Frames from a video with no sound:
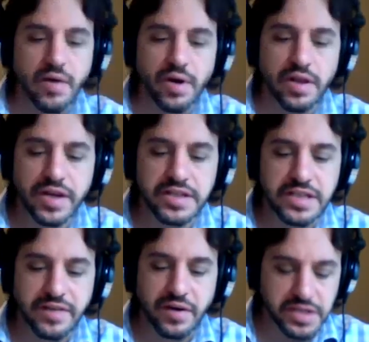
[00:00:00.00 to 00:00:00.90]
of the things
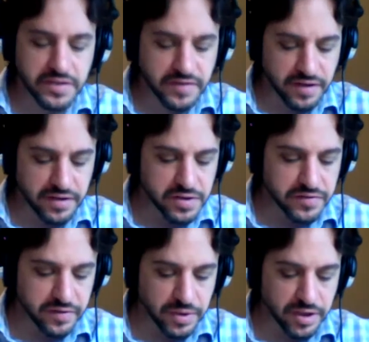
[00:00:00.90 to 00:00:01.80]
I've always found
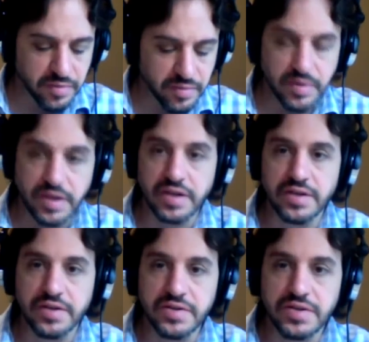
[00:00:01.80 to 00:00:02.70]
useful with them
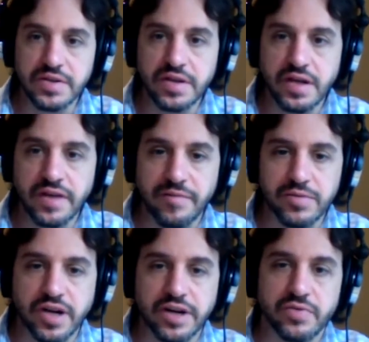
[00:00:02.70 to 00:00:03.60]
is if I'm
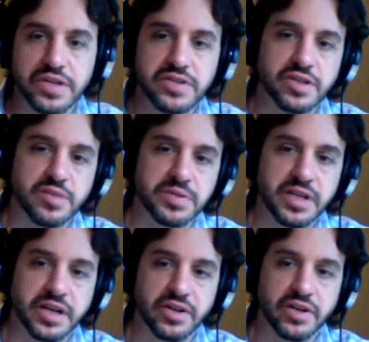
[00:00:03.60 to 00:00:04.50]
trying to research a
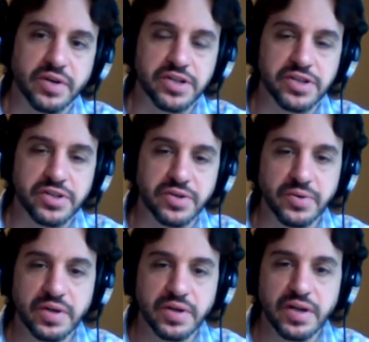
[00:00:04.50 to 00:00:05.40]
particular
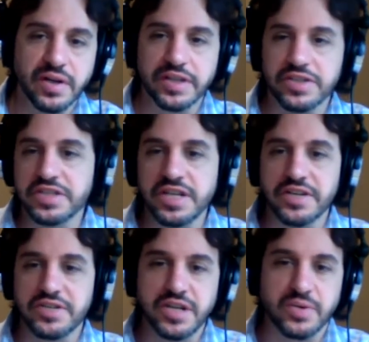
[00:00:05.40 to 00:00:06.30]
issue, like just say
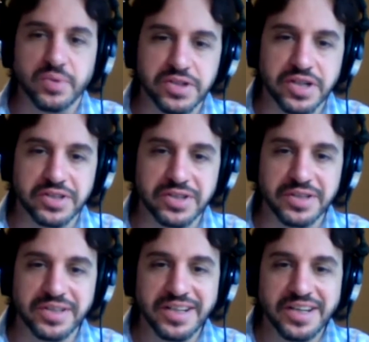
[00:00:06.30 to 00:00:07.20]
SQL
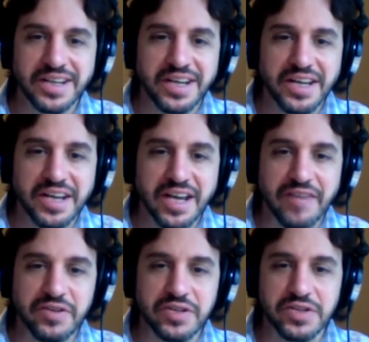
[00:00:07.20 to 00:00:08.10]
injection. If
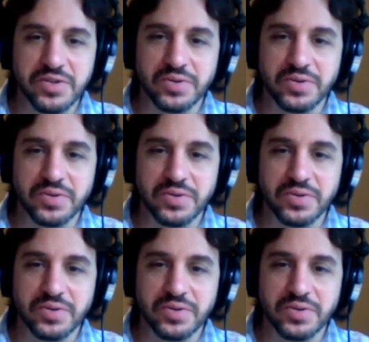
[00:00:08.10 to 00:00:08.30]
you just Google